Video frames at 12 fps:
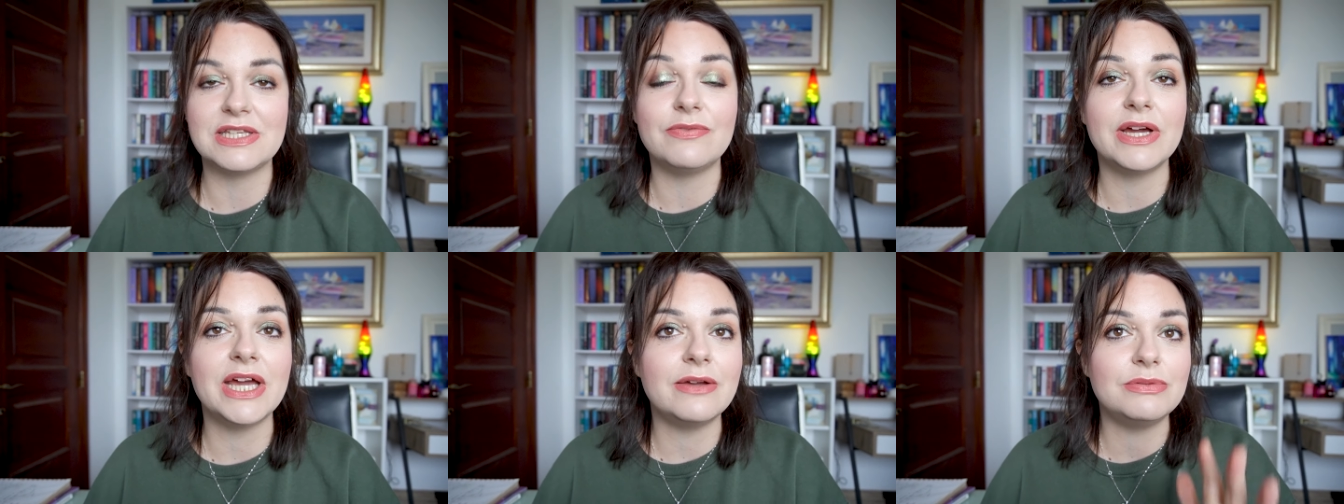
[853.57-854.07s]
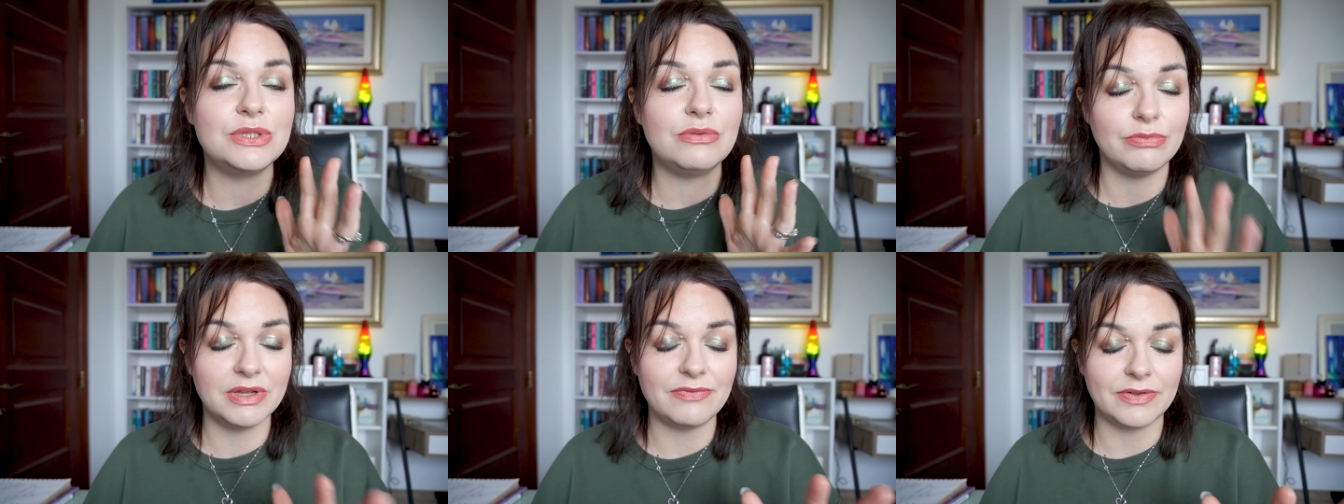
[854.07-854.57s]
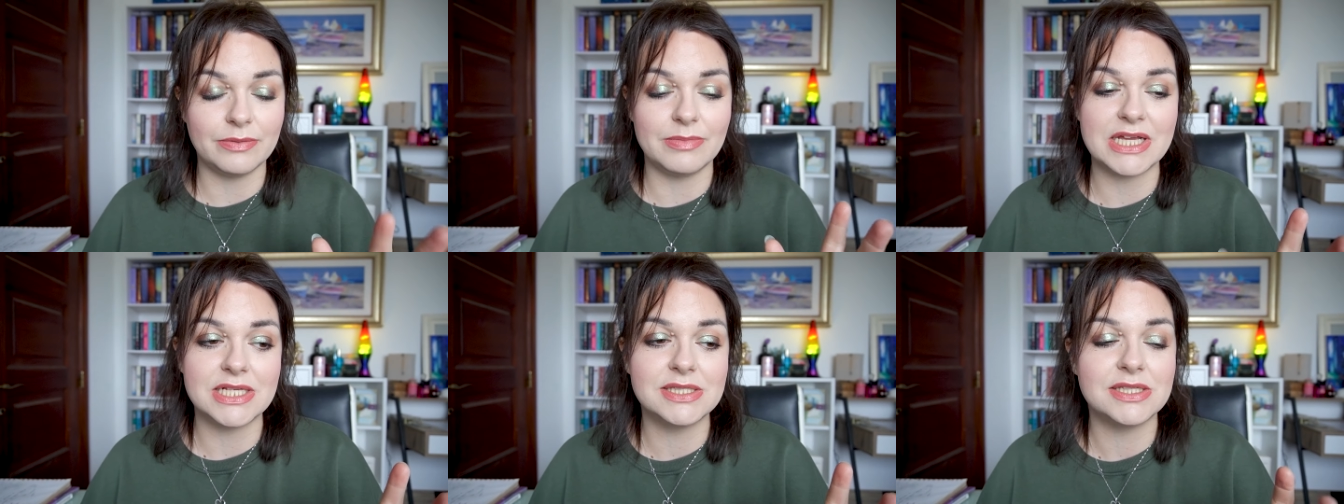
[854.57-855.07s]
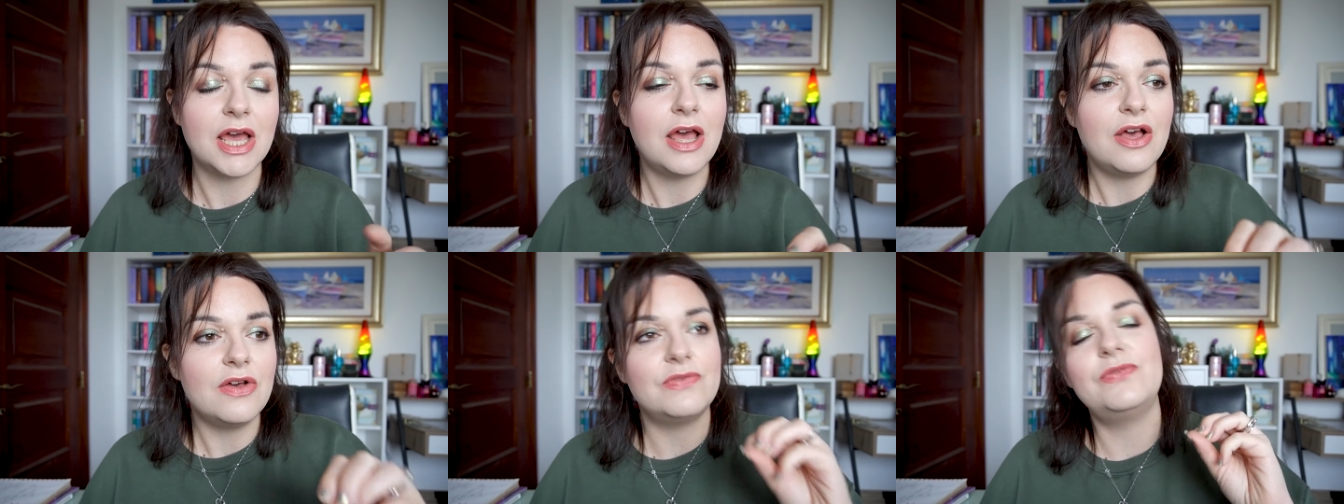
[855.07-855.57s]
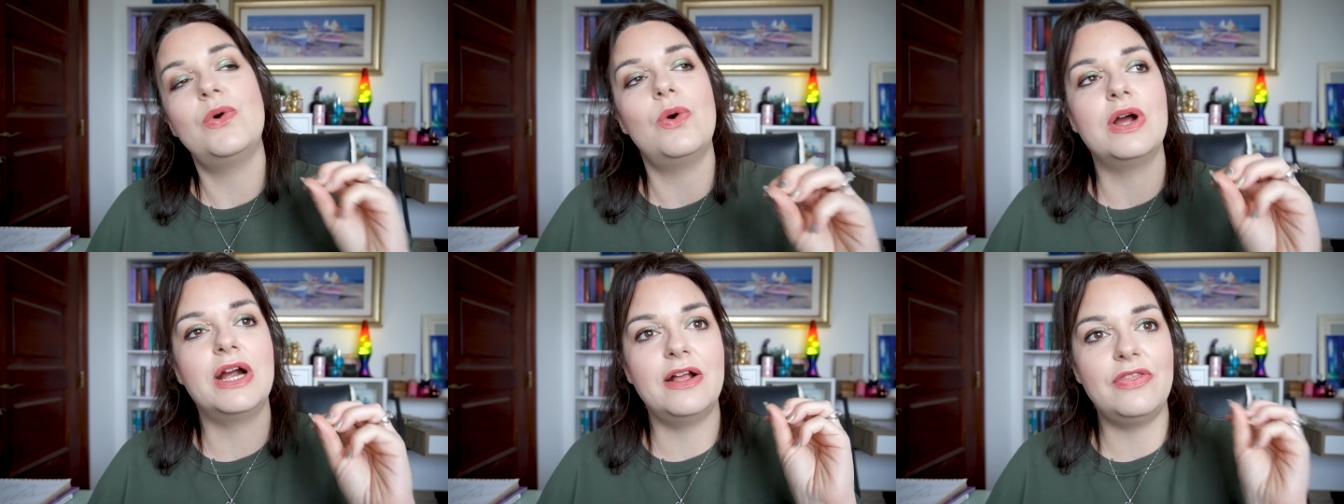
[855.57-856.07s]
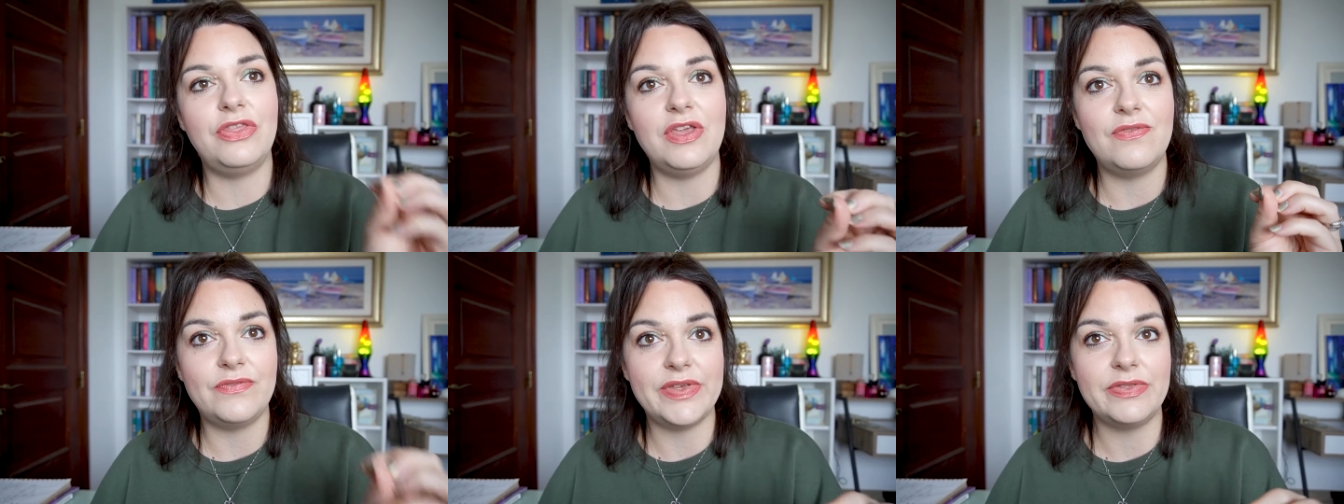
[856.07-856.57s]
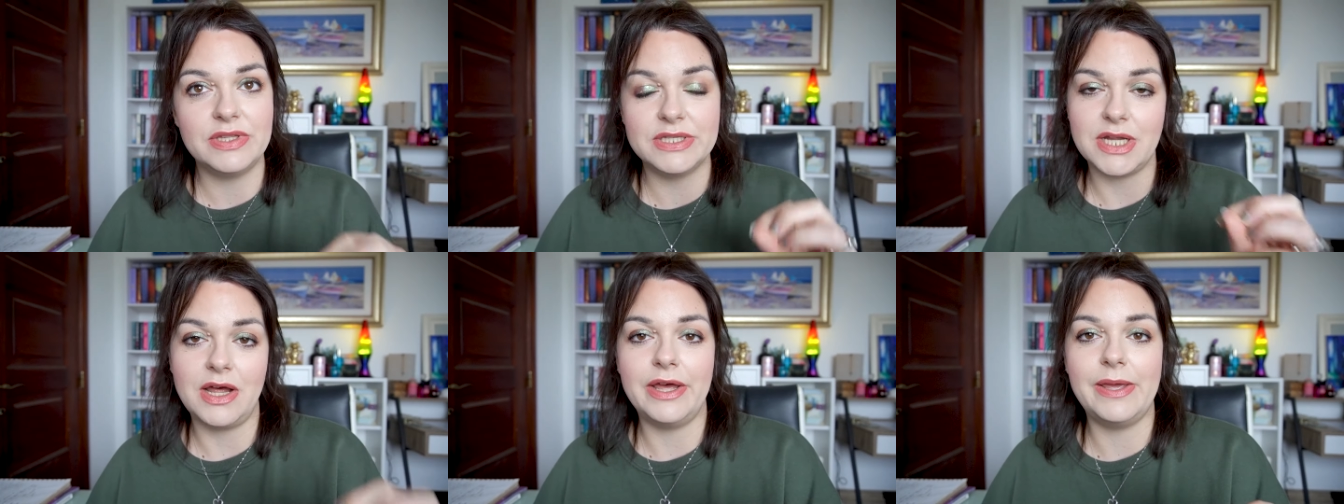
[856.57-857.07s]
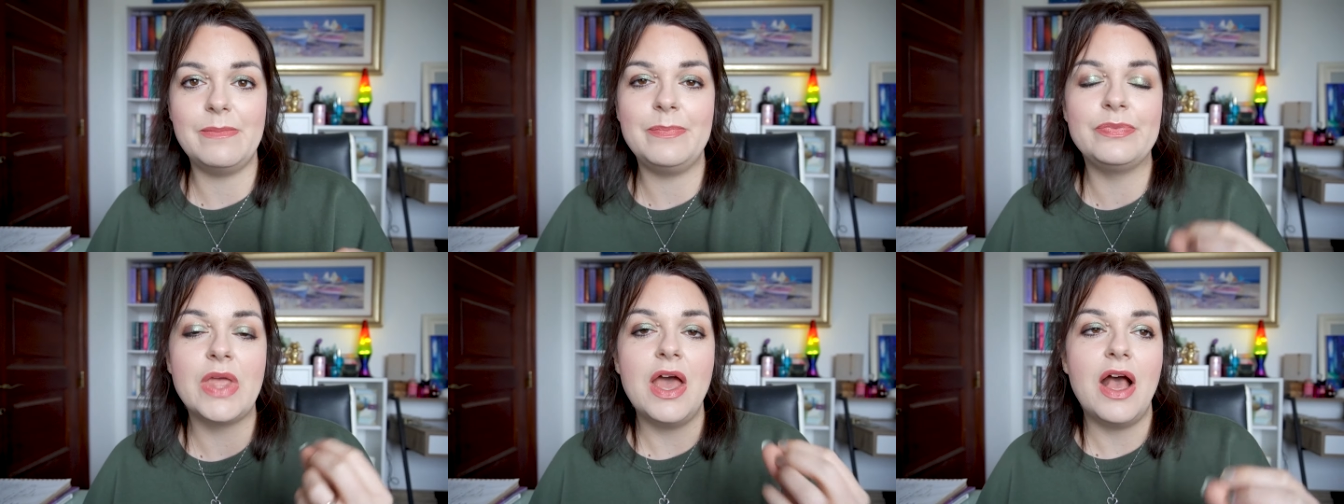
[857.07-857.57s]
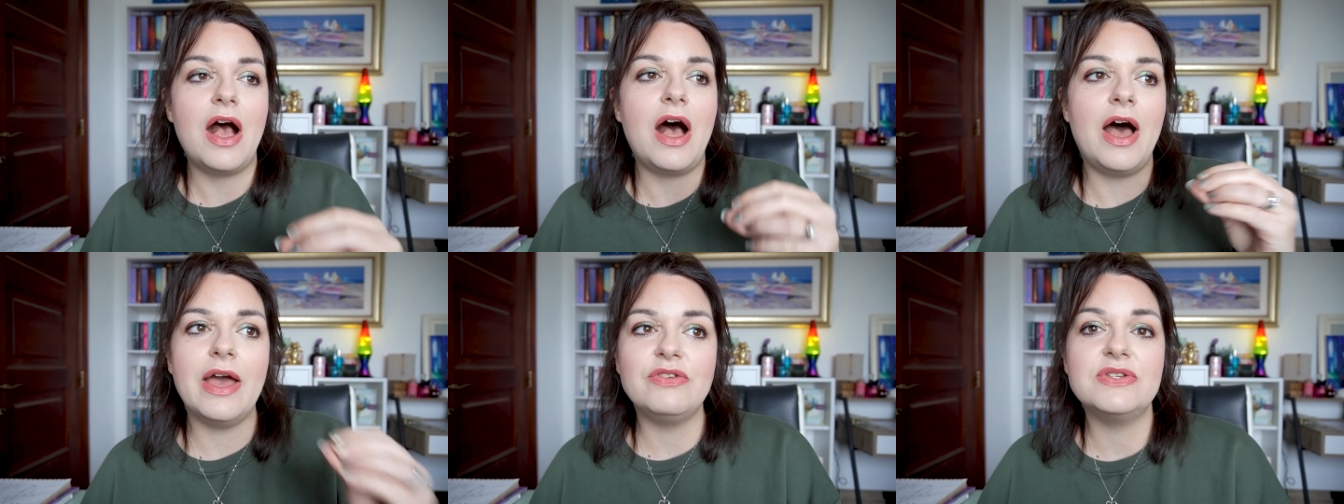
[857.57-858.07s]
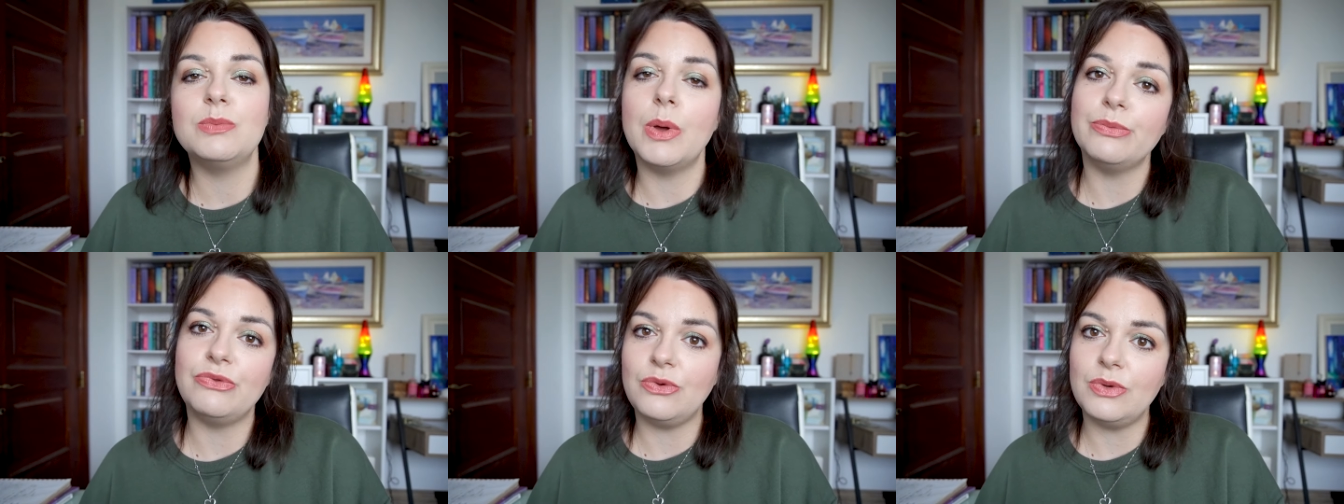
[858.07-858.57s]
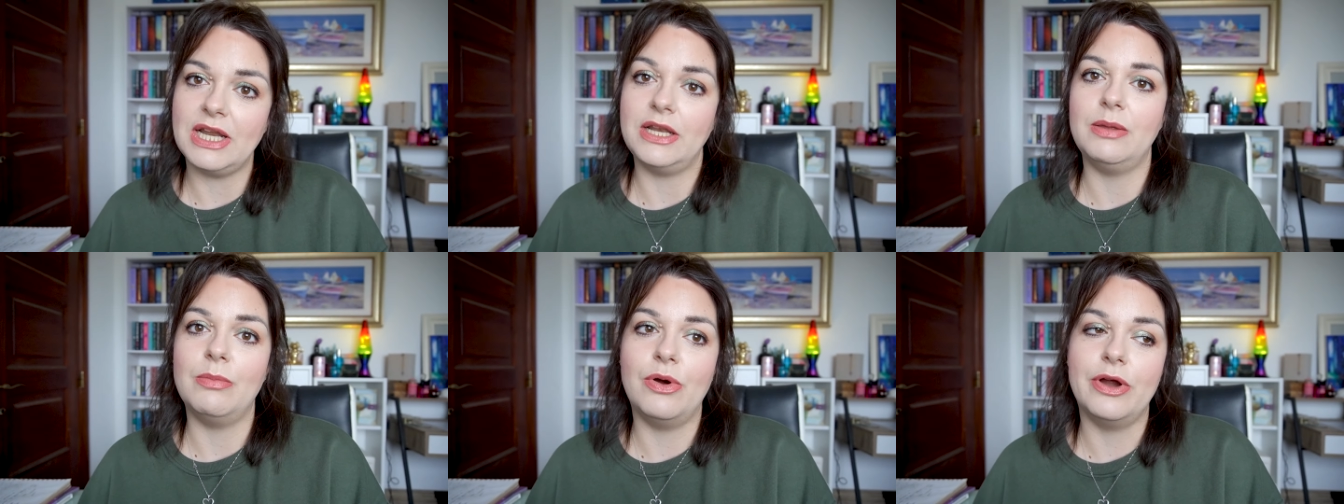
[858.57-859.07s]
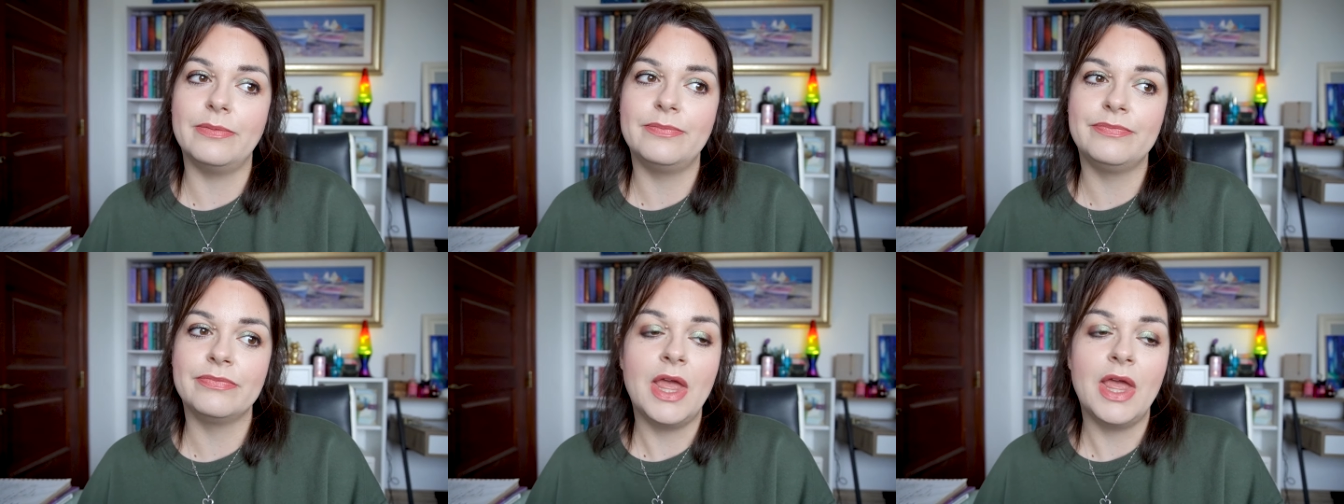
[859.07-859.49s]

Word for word: If I have to refilm this for the 5th time, I just won't do it anymore.